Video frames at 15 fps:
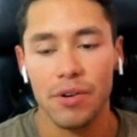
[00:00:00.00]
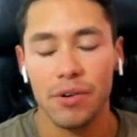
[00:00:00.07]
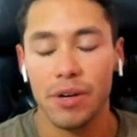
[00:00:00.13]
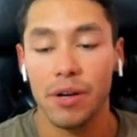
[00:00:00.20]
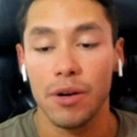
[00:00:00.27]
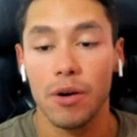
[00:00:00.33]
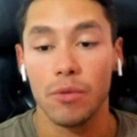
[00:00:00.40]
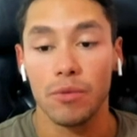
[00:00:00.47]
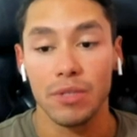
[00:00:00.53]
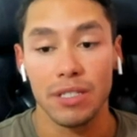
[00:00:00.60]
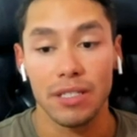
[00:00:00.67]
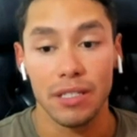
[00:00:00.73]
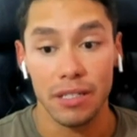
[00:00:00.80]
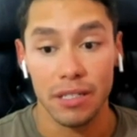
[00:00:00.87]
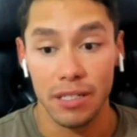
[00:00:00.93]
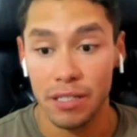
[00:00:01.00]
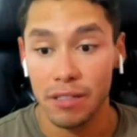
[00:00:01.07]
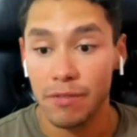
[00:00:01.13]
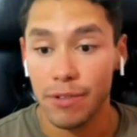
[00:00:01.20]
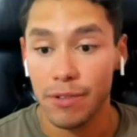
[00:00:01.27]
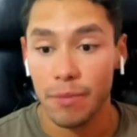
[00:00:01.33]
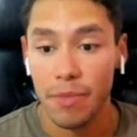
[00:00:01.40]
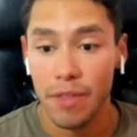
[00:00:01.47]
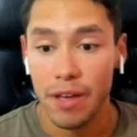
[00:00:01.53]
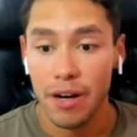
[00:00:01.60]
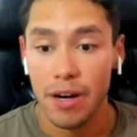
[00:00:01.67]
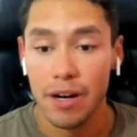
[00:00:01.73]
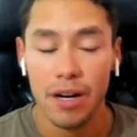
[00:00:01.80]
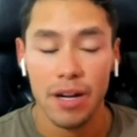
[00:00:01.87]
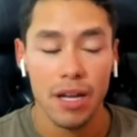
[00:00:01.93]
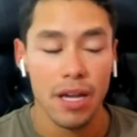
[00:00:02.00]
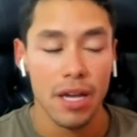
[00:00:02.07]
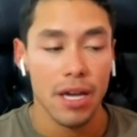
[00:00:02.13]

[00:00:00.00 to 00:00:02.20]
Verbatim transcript: You can always learn from there.